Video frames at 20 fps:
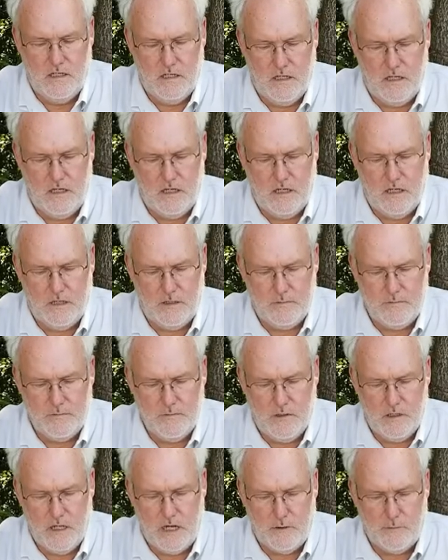Uh,
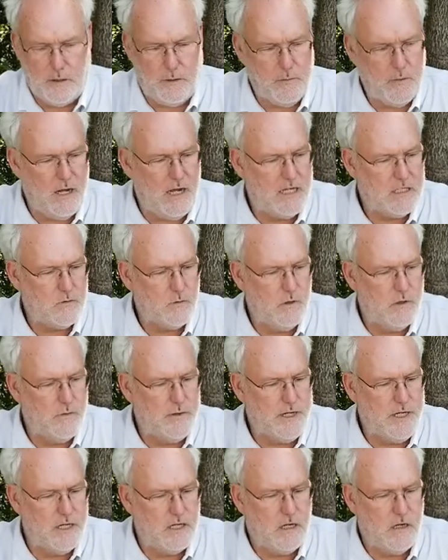a lot of people ask where
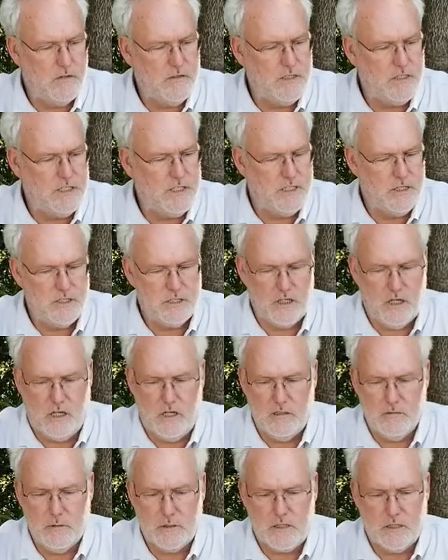we get all these deer
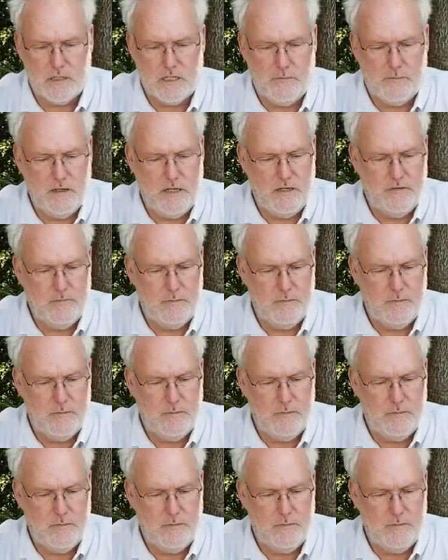jaws because I may